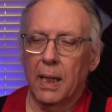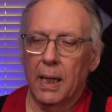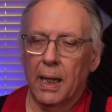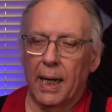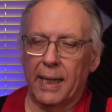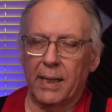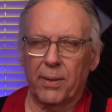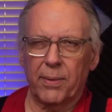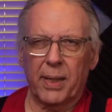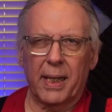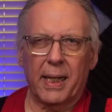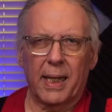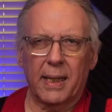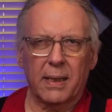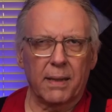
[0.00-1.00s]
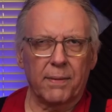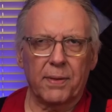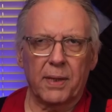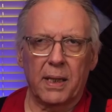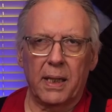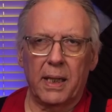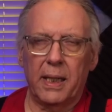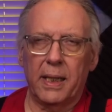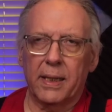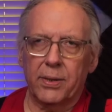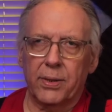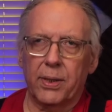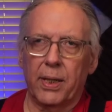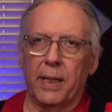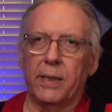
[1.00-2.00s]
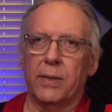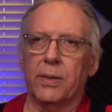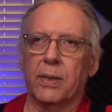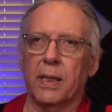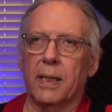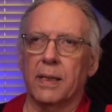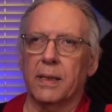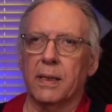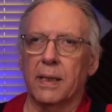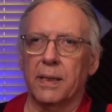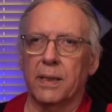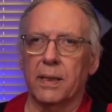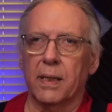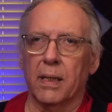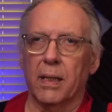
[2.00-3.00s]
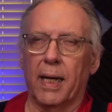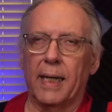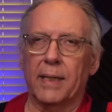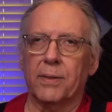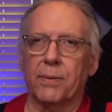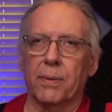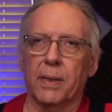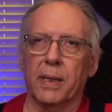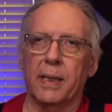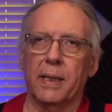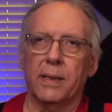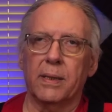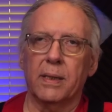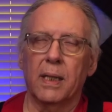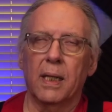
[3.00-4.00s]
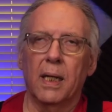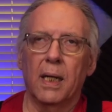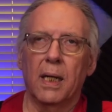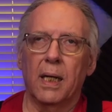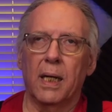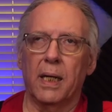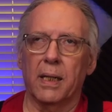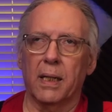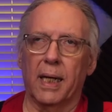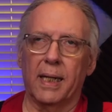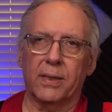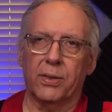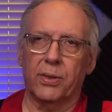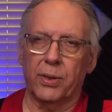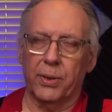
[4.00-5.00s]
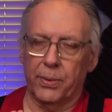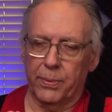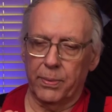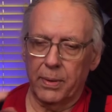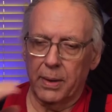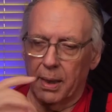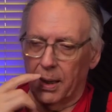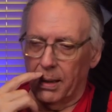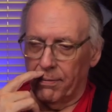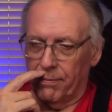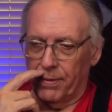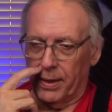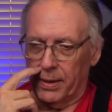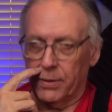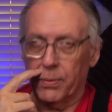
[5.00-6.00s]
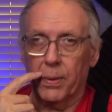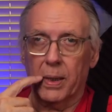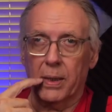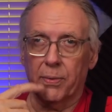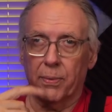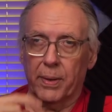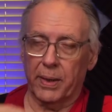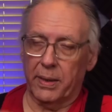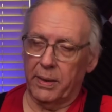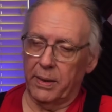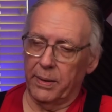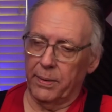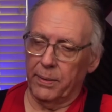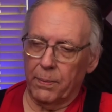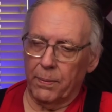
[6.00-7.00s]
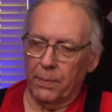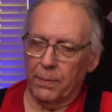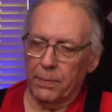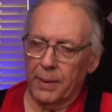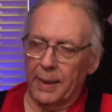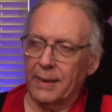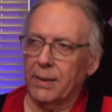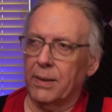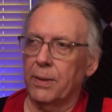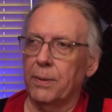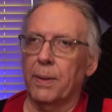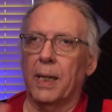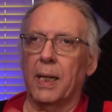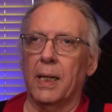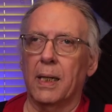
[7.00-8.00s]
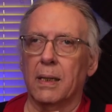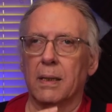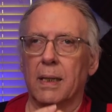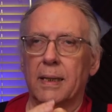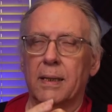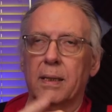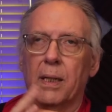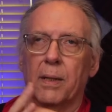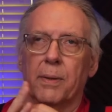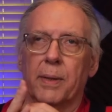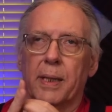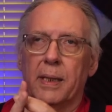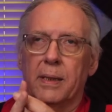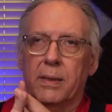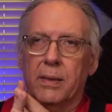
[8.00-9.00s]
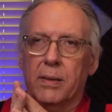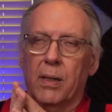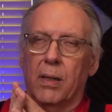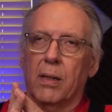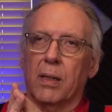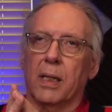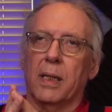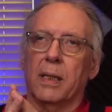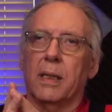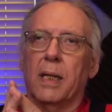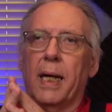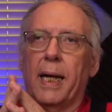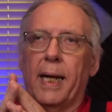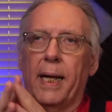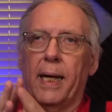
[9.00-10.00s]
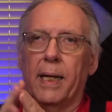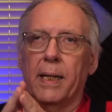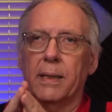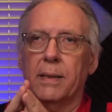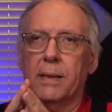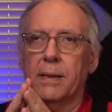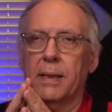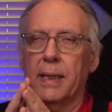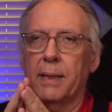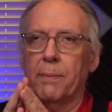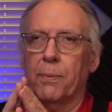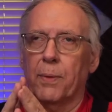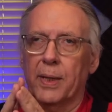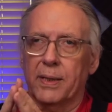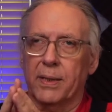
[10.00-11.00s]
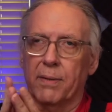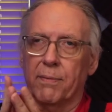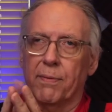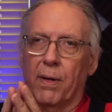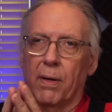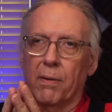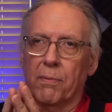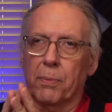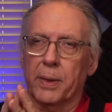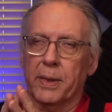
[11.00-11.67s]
I don't think Xfce has changed uh, since the last release and last June of uh, twenty twenty-two. Let's do. Uh, let's go and install it and see what's involved with